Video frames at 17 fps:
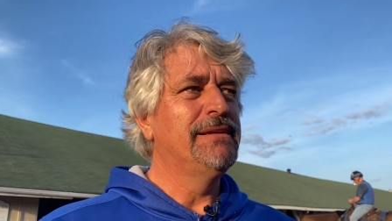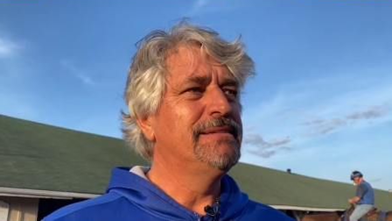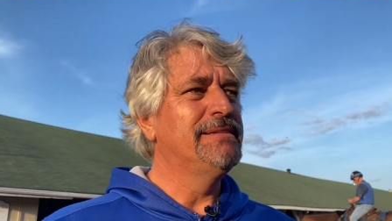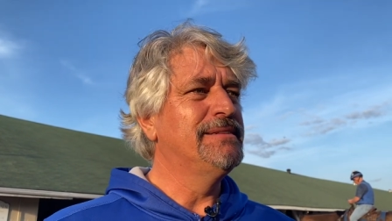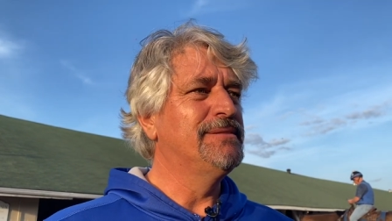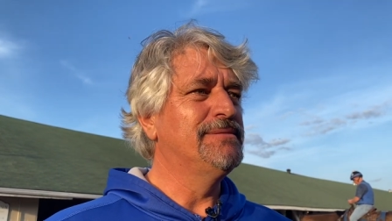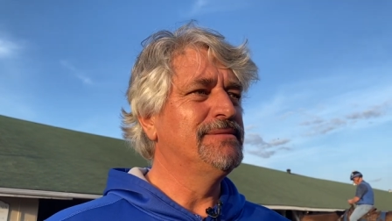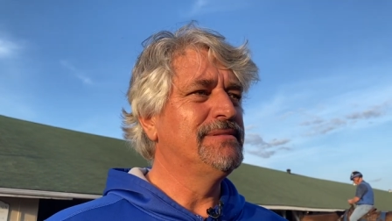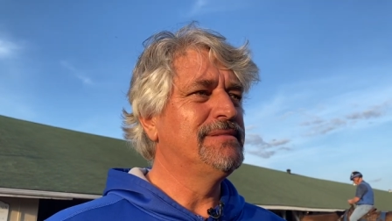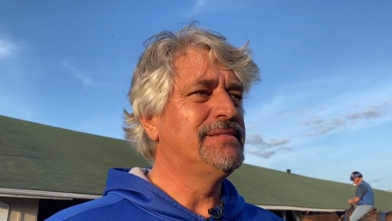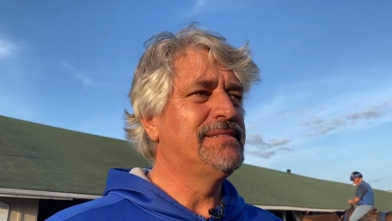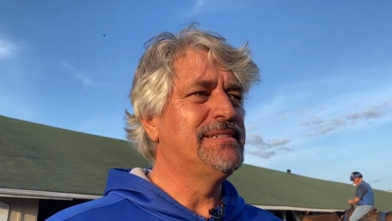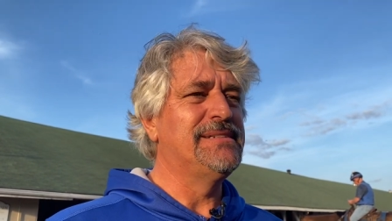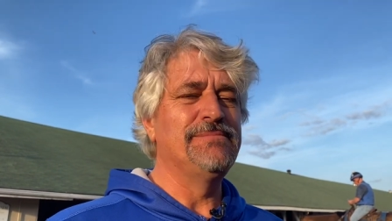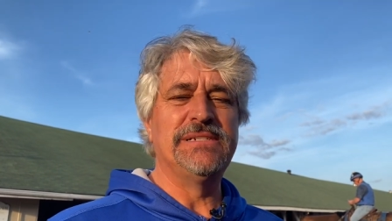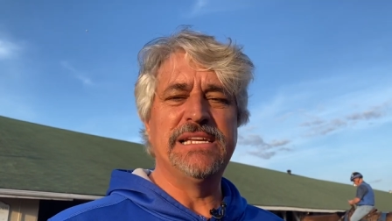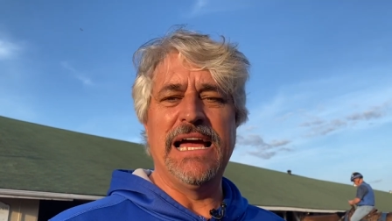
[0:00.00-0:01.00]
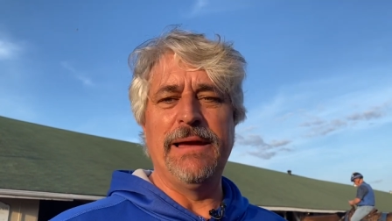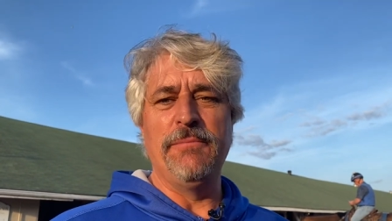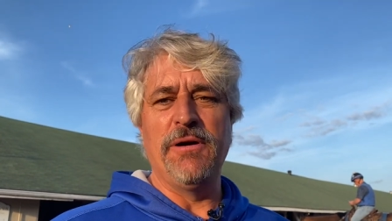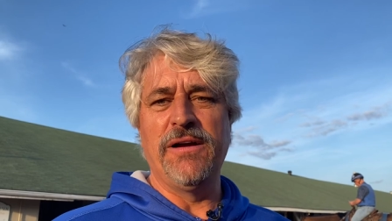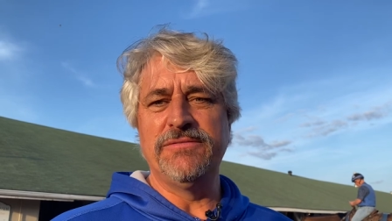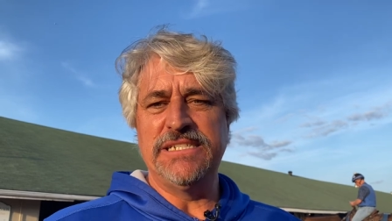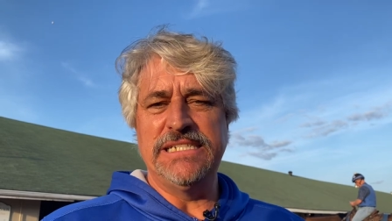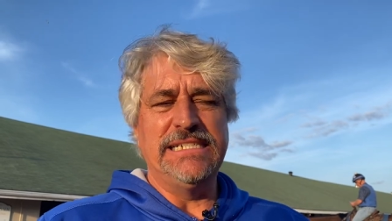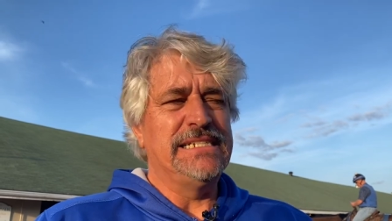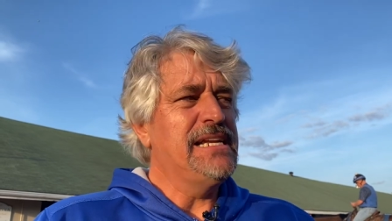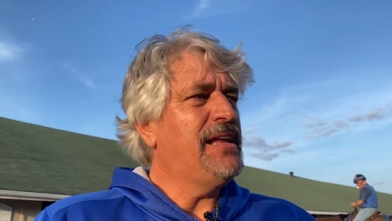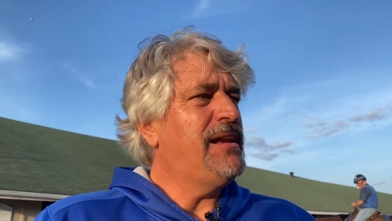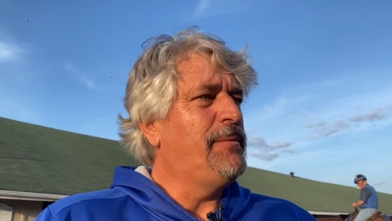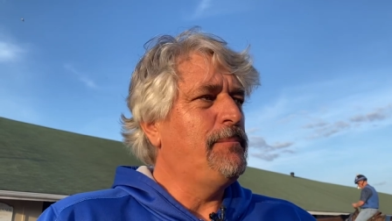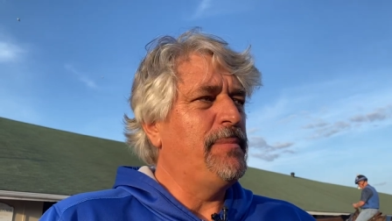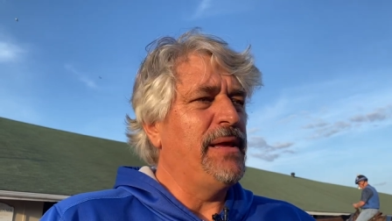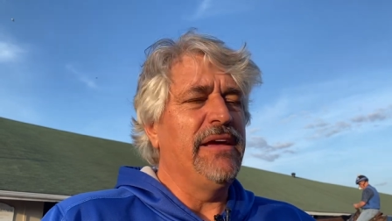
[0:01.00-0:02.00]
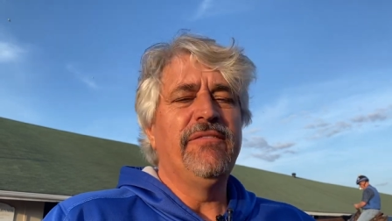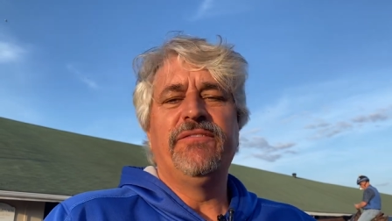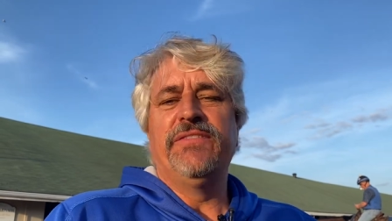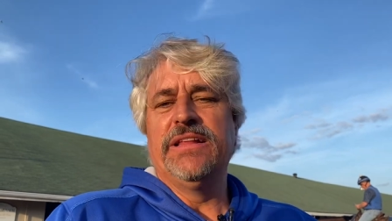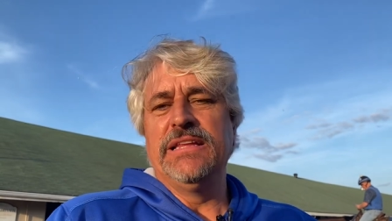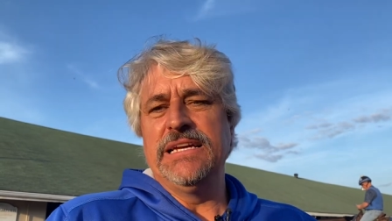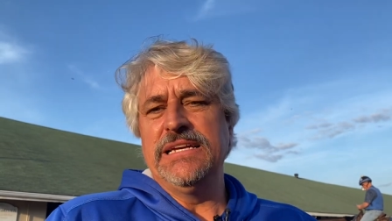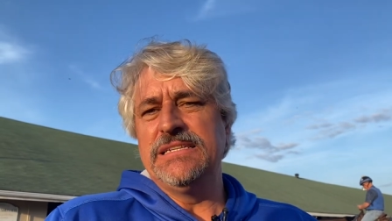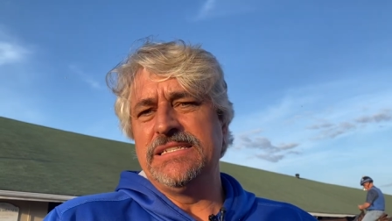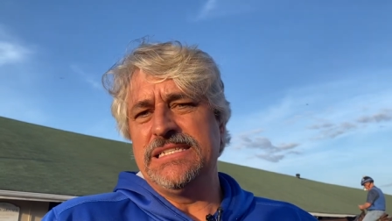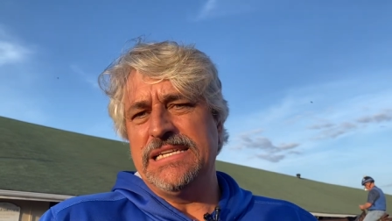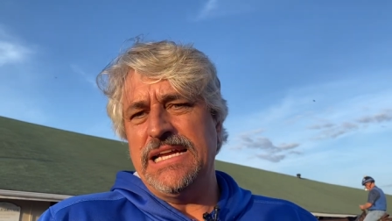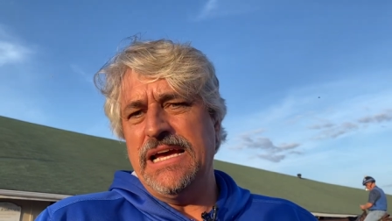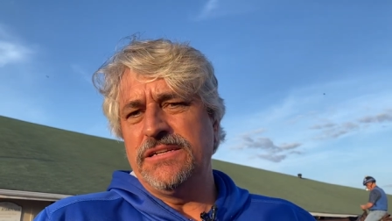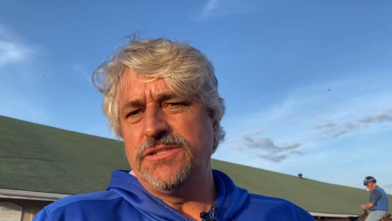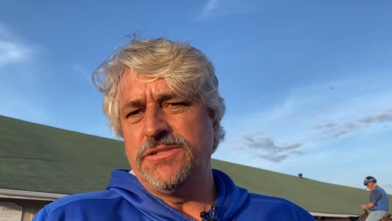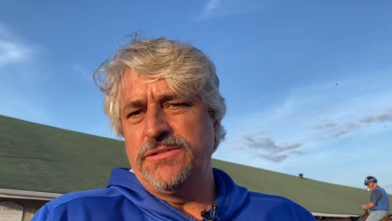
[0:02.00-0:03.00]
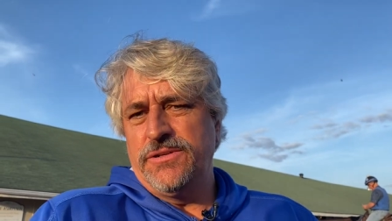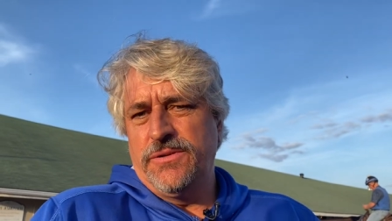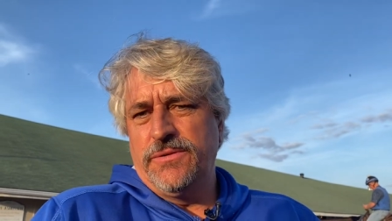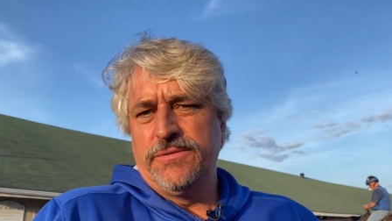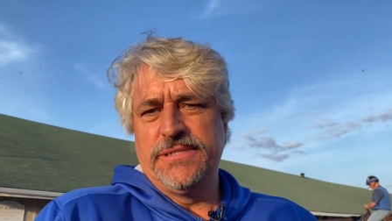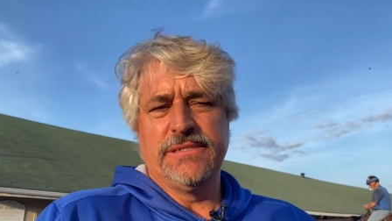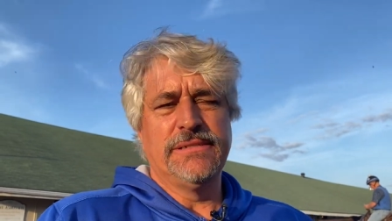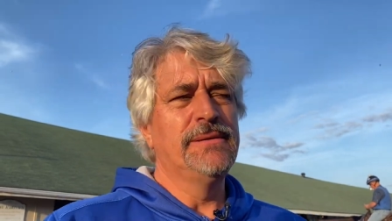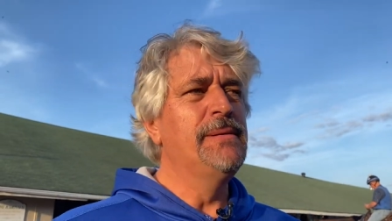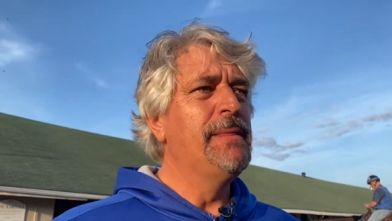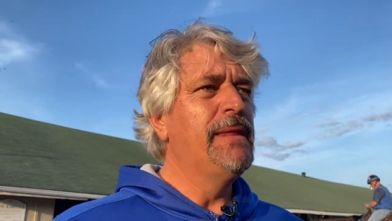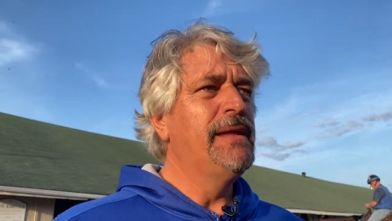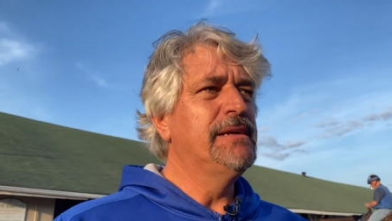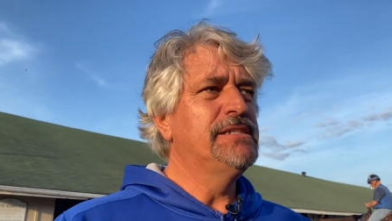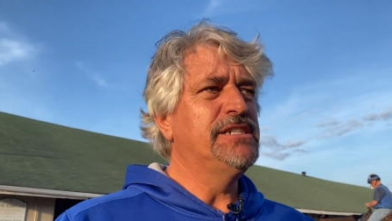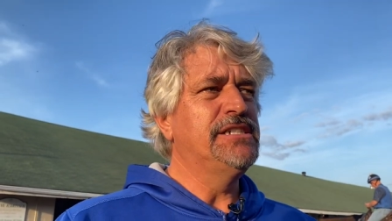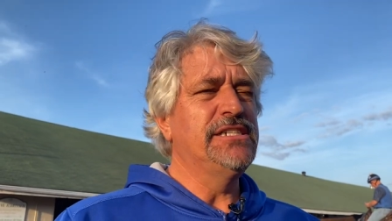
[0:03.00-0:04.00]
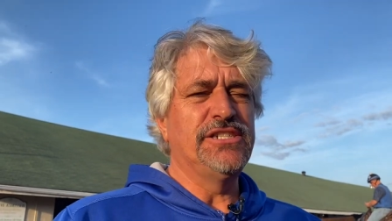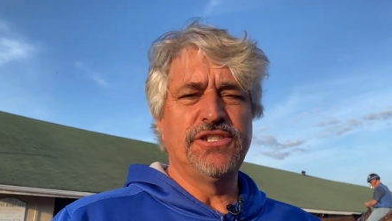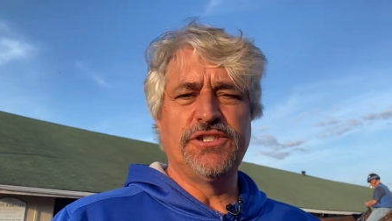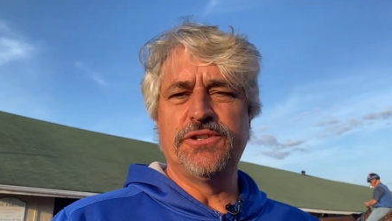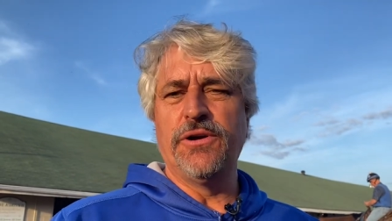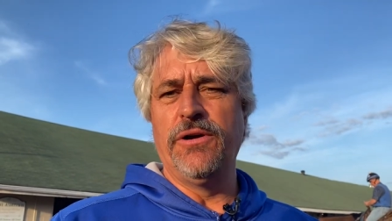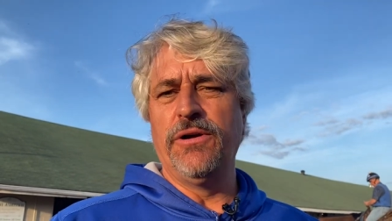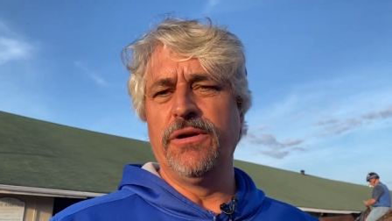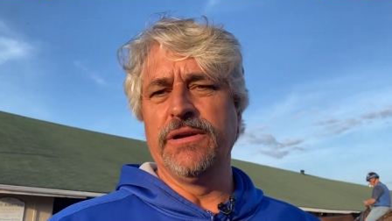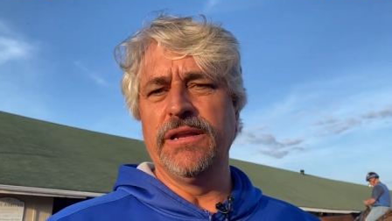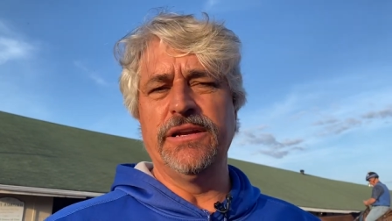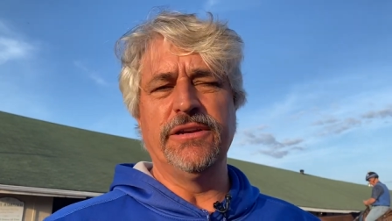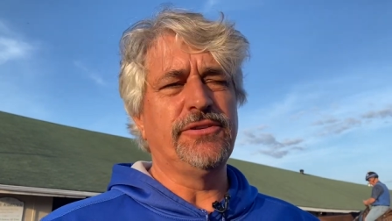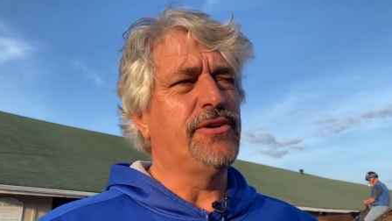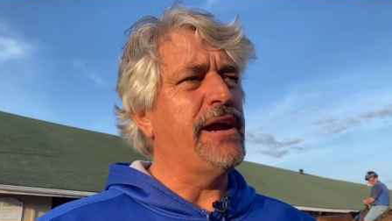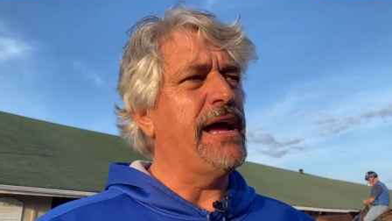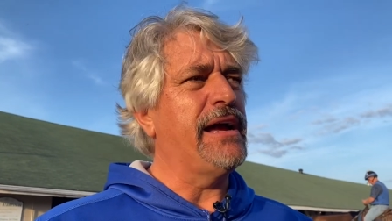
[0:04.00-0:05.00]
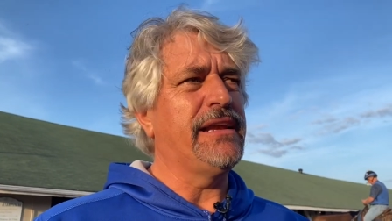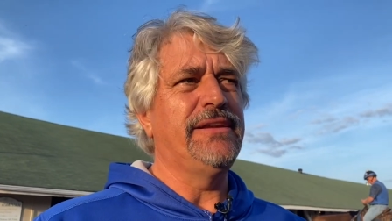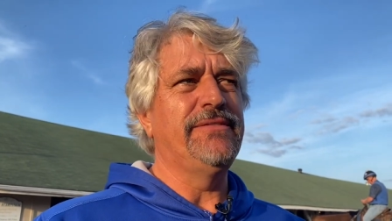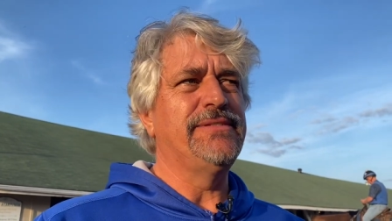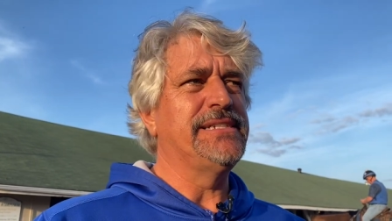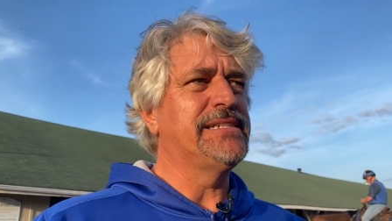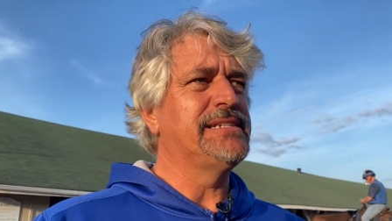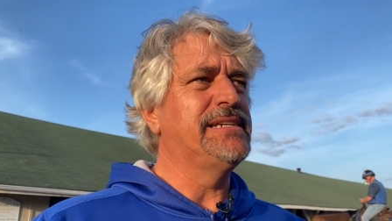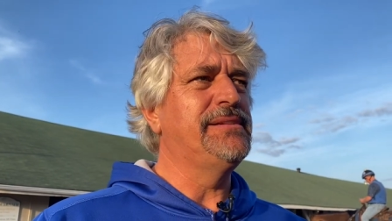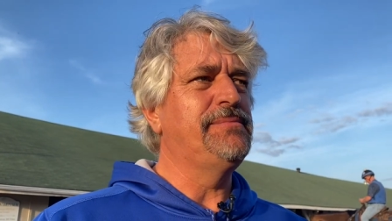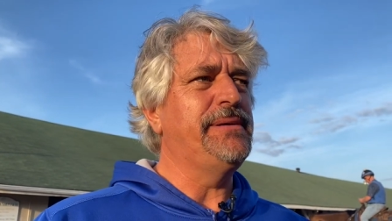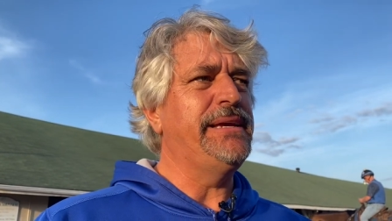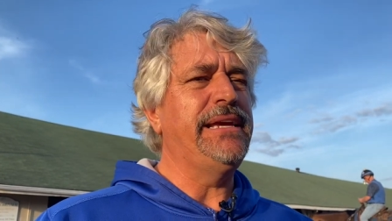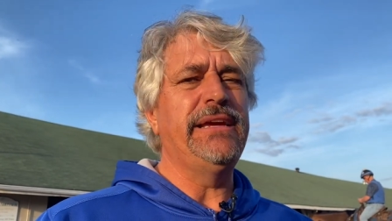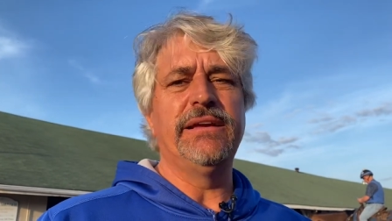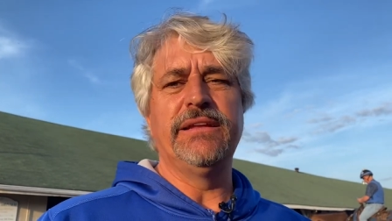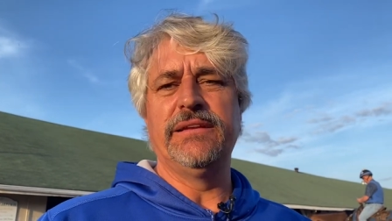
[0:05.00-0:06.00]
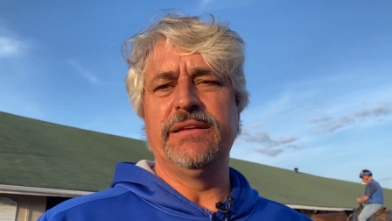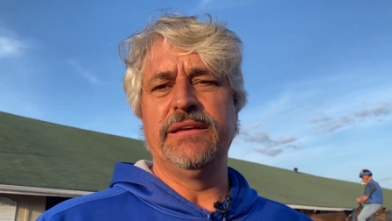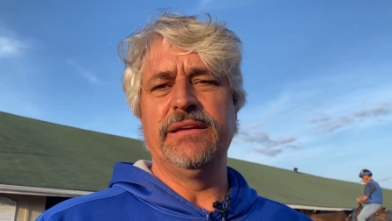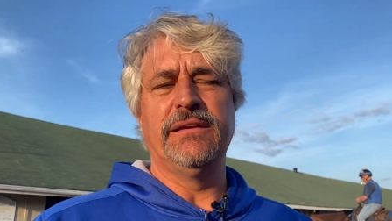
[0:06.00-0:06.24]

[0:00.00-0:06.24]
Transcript: You know, some time off. She's not a big filly in stature. You know, she's strong and attractive as can be, and